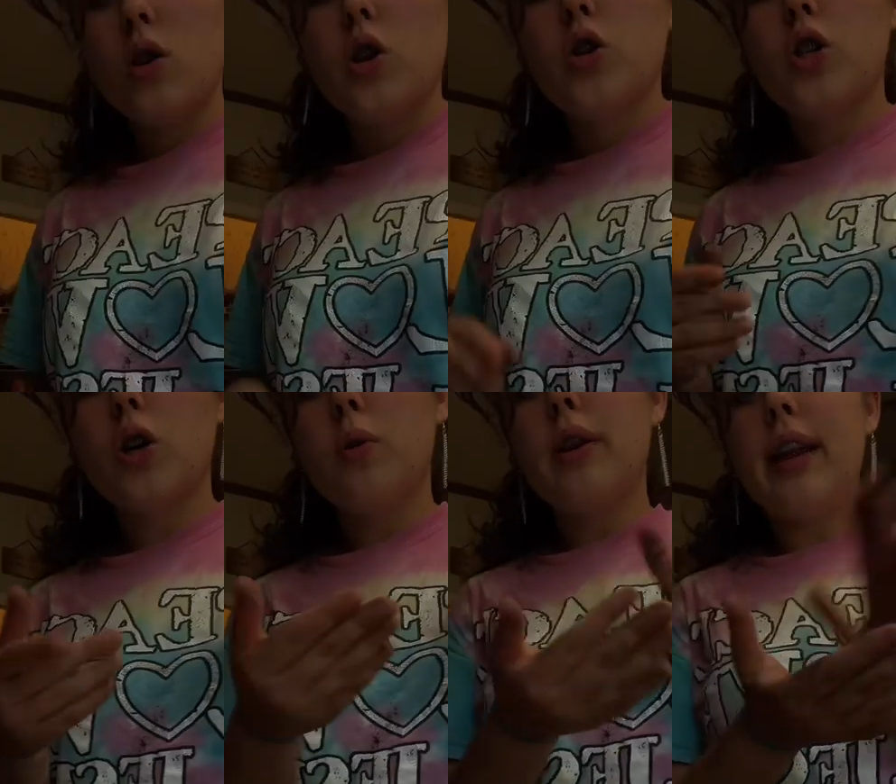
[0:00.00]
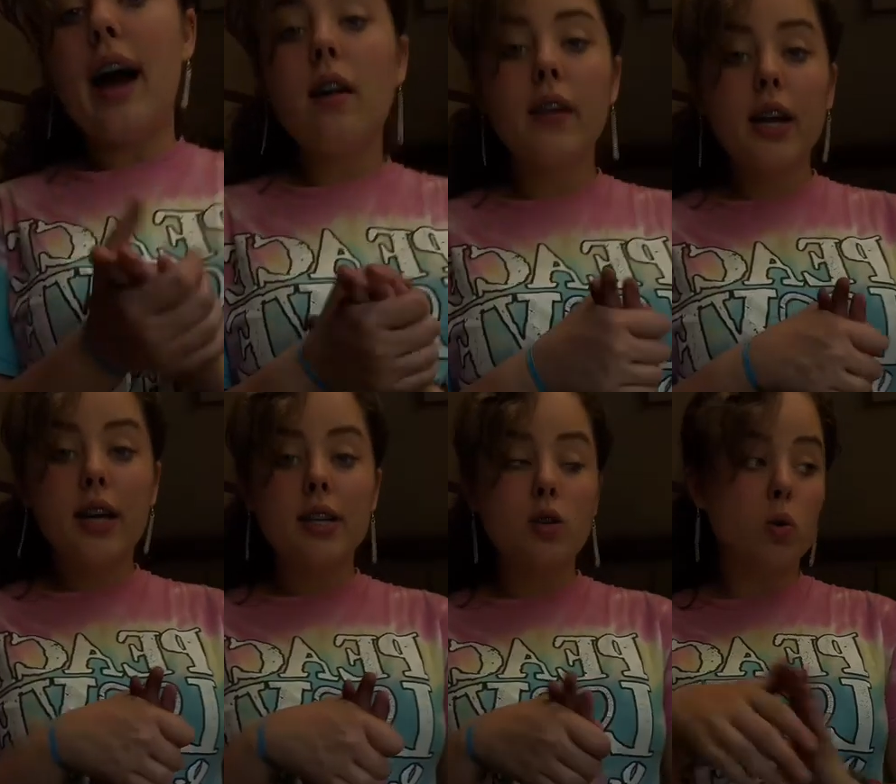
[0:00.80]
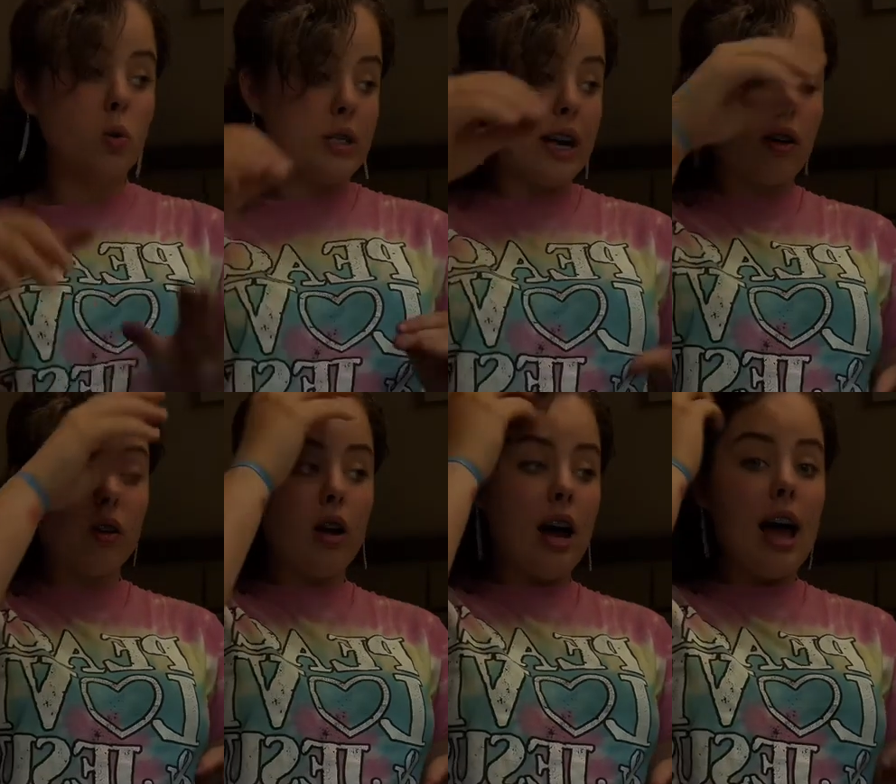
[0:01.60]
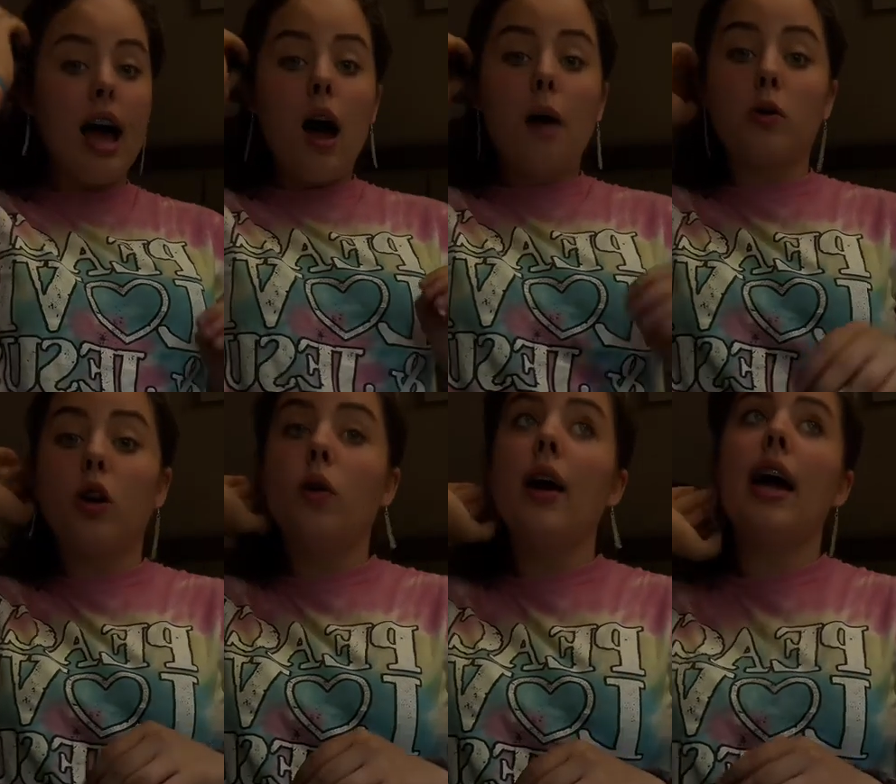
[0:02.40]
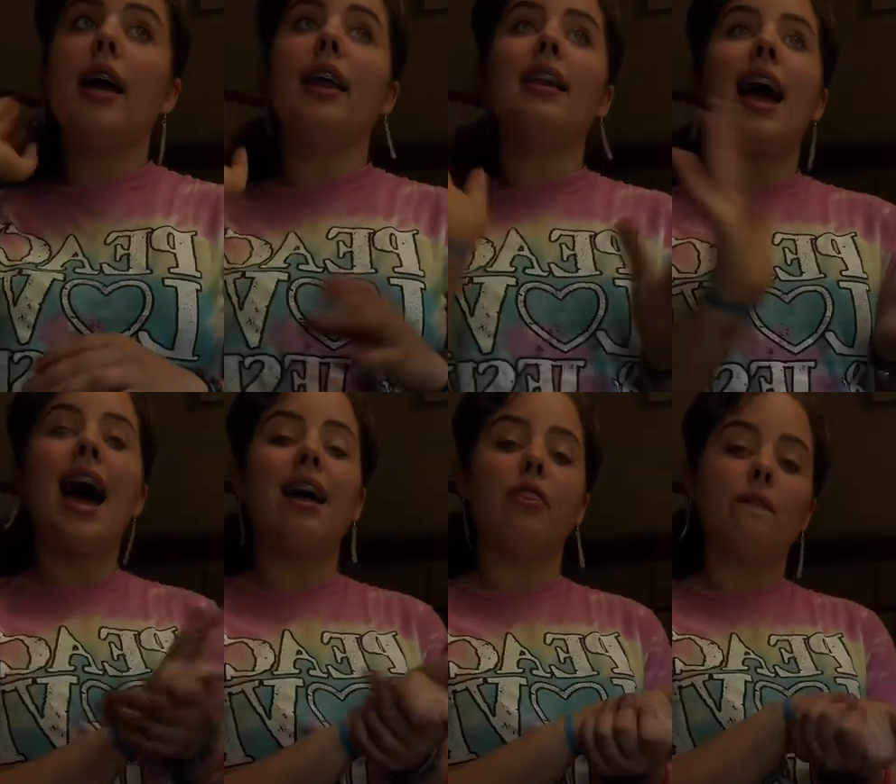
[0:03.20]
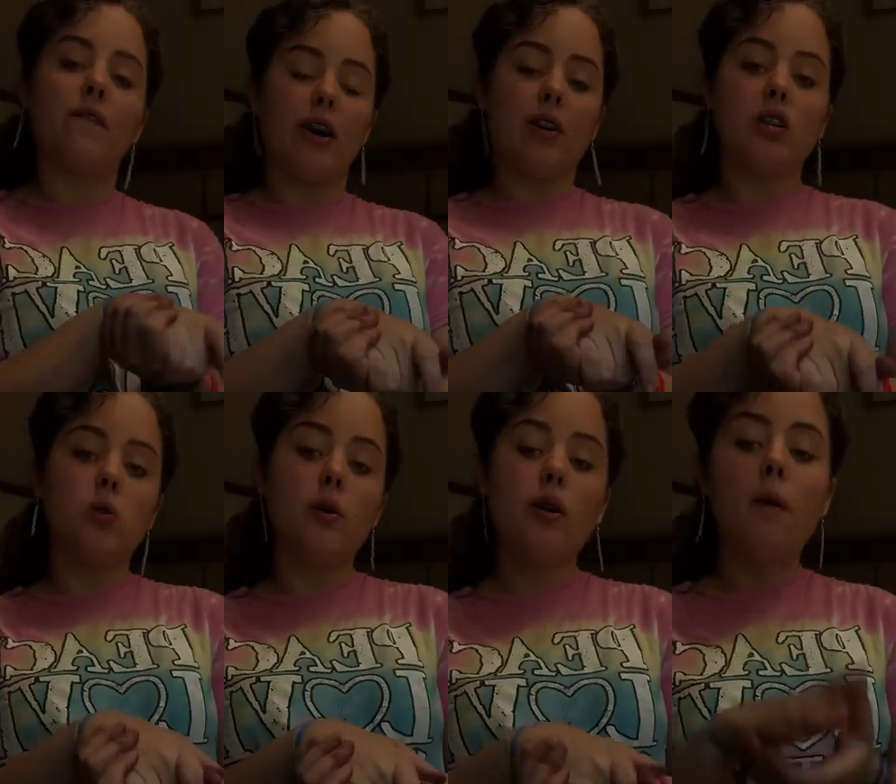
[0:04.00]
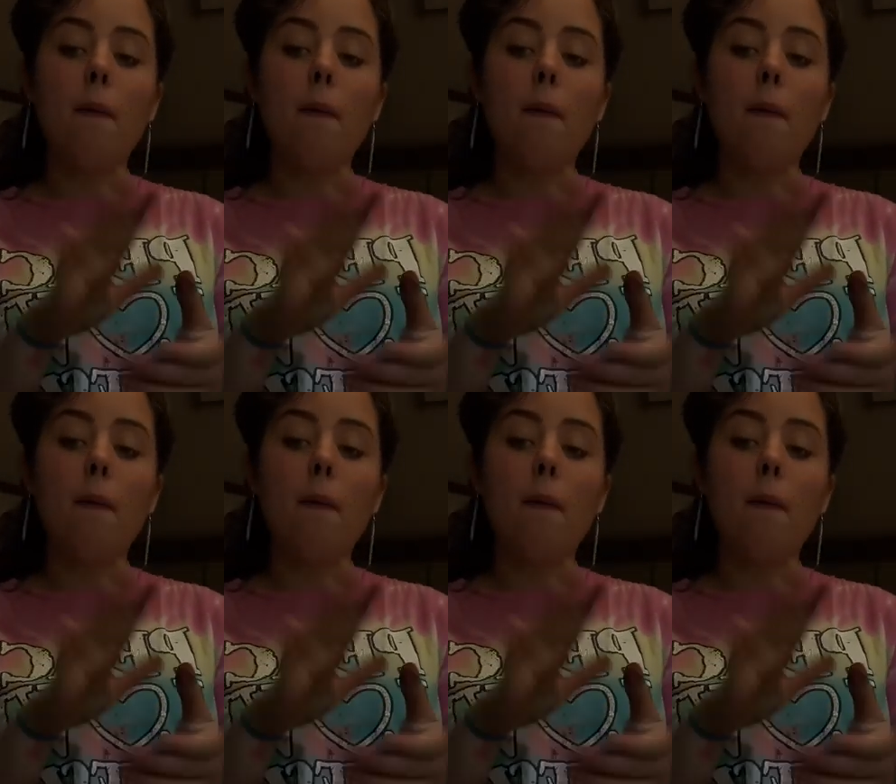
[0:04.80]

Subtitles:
So now that it has cooled down a lot, I'm going to go ahead and add the fragrance oil.